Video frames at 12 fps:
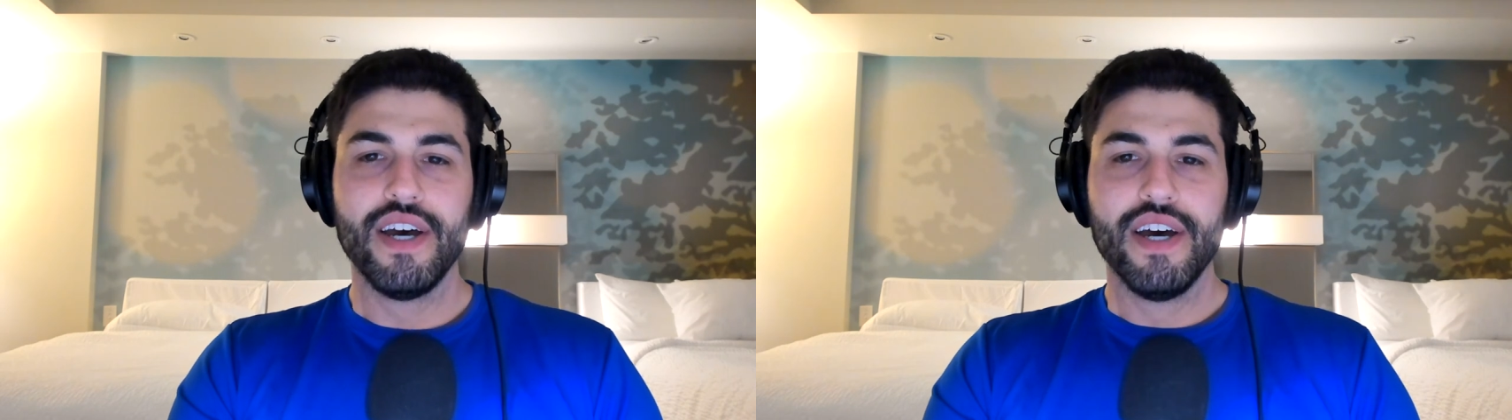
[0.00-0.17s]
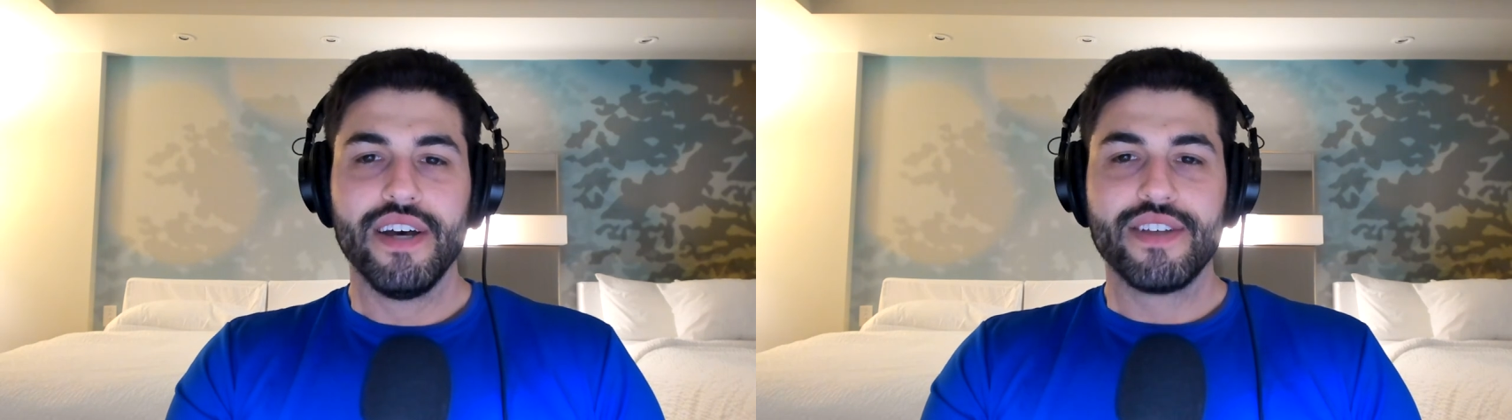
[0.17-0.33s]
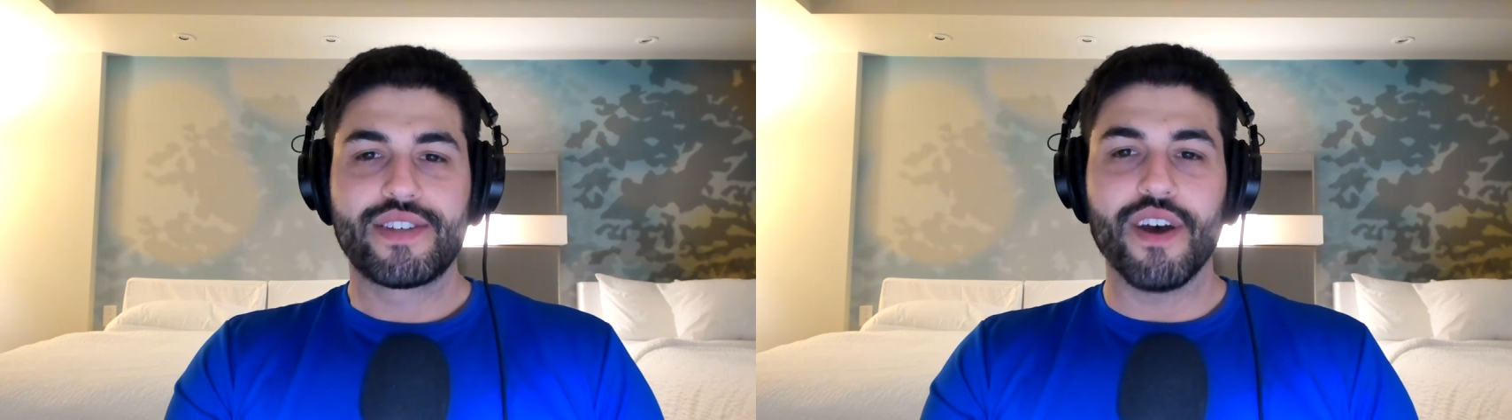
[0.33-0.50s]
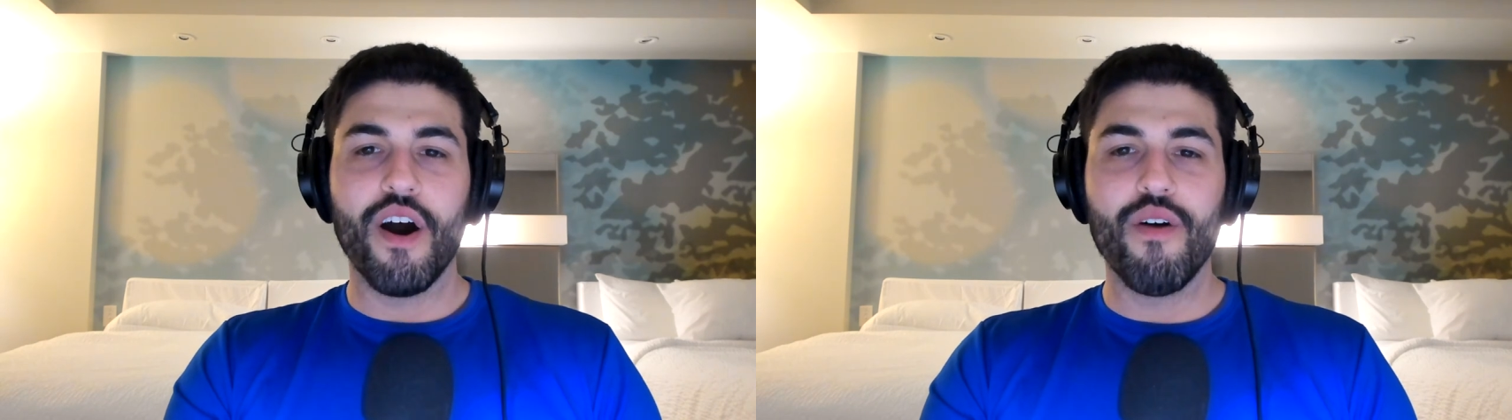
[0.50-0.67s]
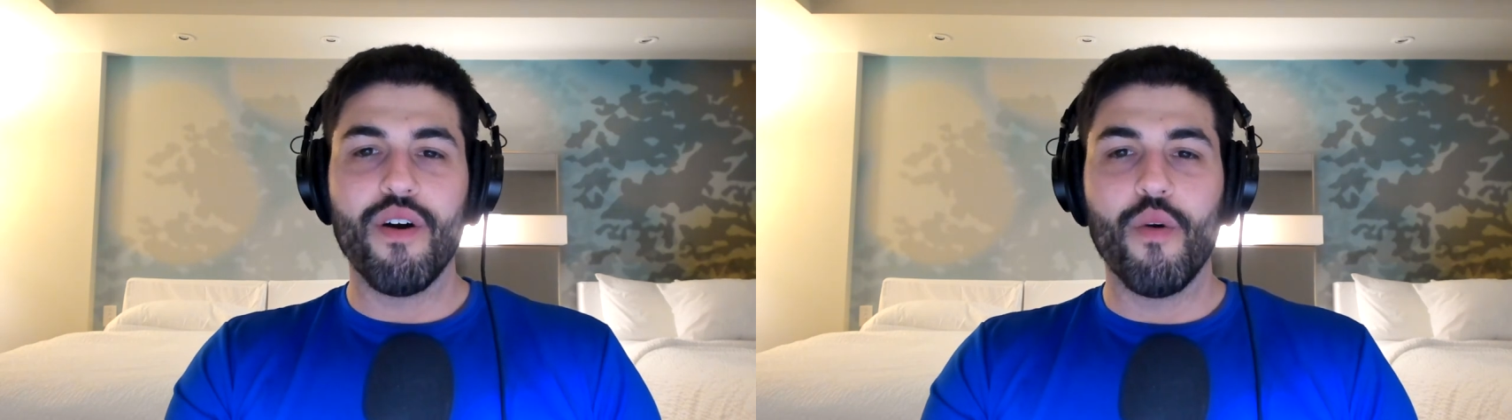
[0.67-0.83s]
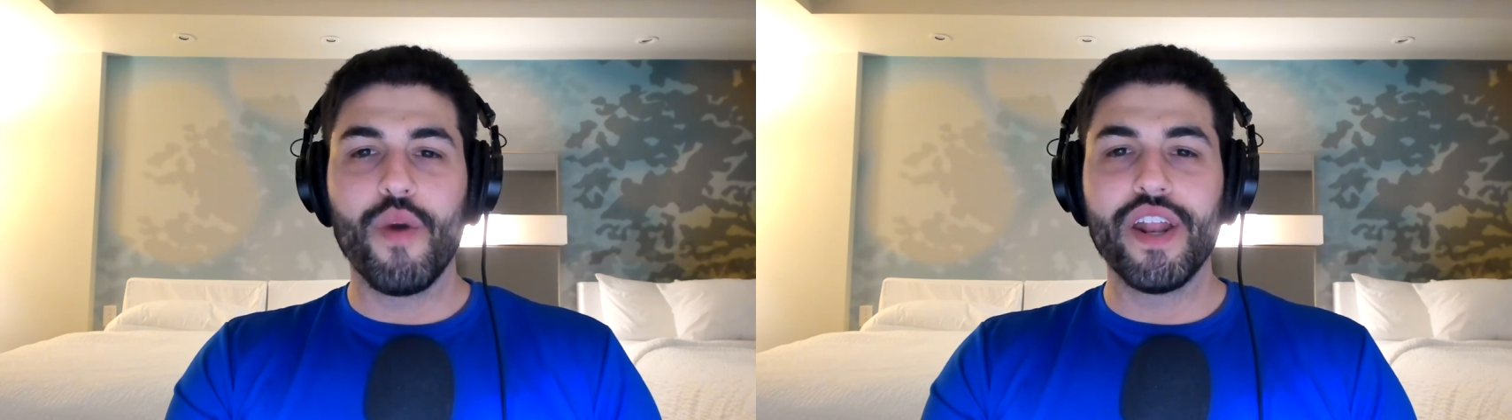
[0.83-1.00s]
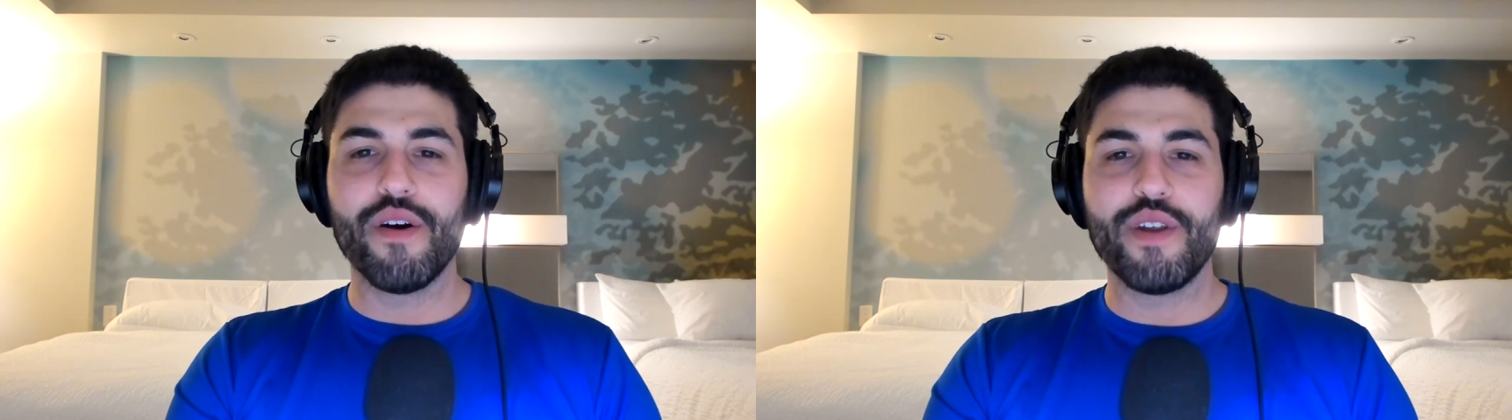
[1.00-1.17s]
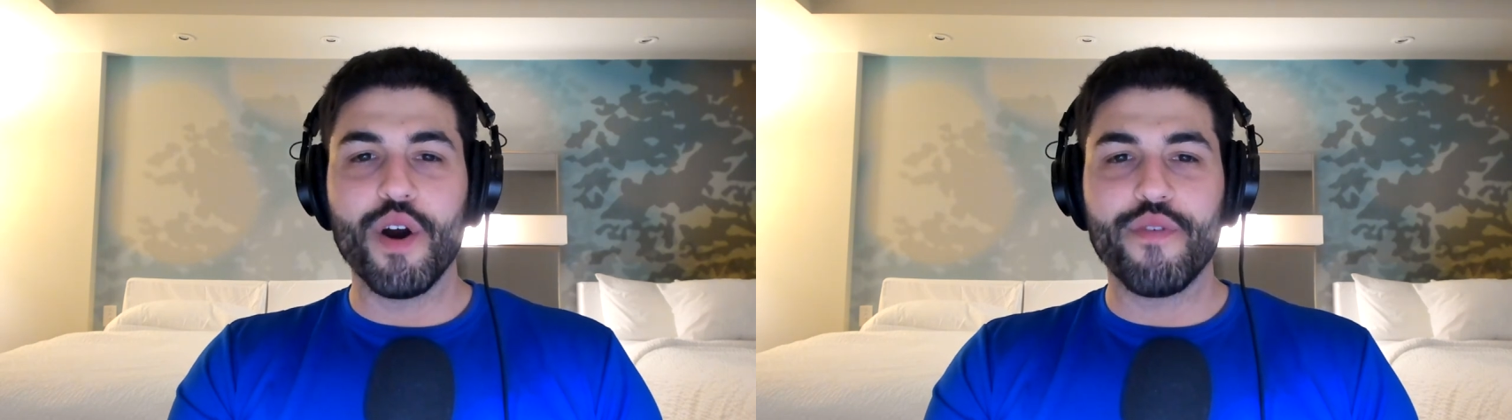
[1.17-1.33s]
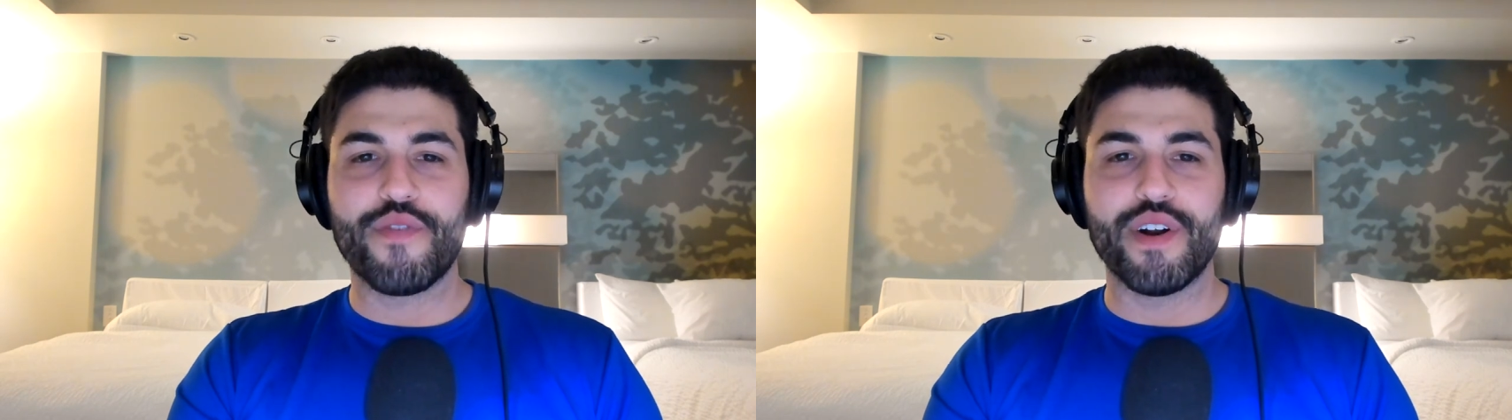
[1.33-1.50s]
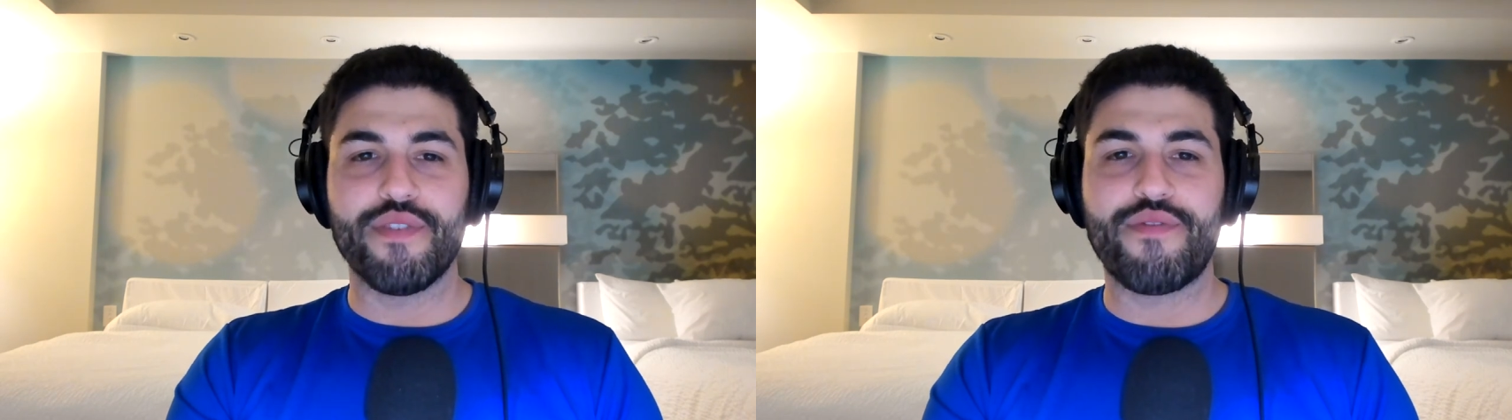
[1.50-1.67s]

So we don't know for a